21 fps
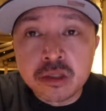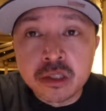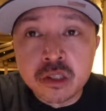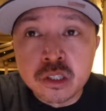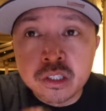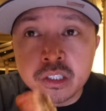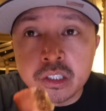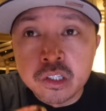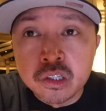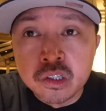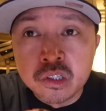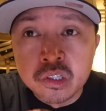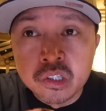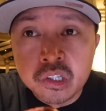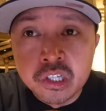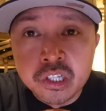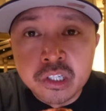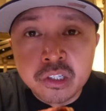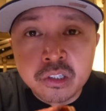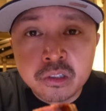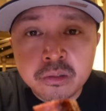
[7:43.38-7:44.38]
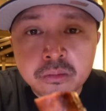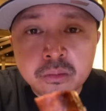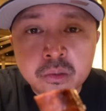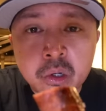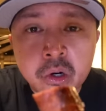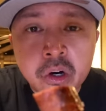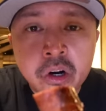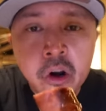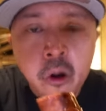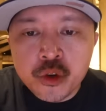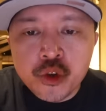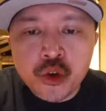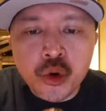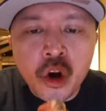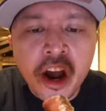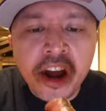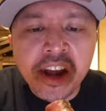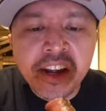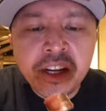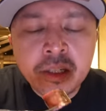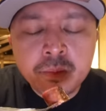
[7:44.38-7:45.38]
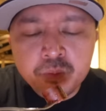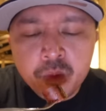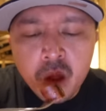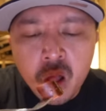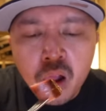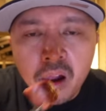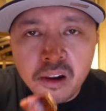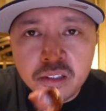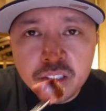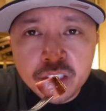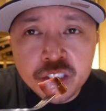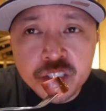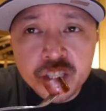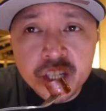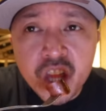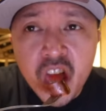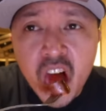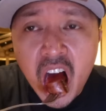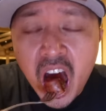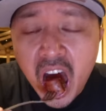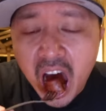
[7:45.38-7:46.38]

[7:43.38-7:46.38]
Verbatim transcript: one looks a little more dry. Let's see it.